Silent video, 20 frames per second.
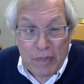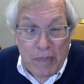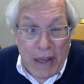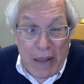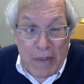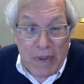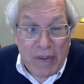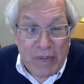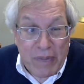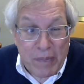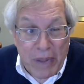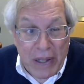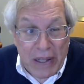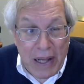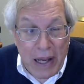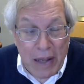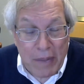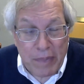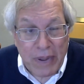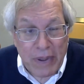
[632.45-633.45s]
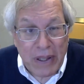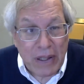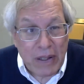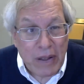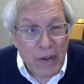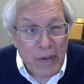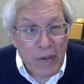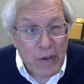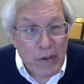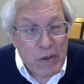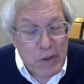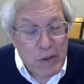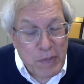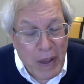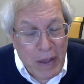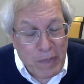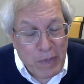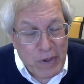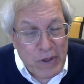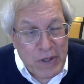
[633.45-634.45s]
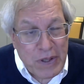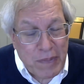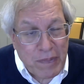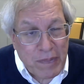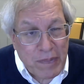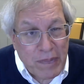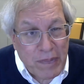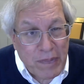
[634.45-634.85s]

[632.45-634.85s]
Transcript: maybe even picked up in other newspapers.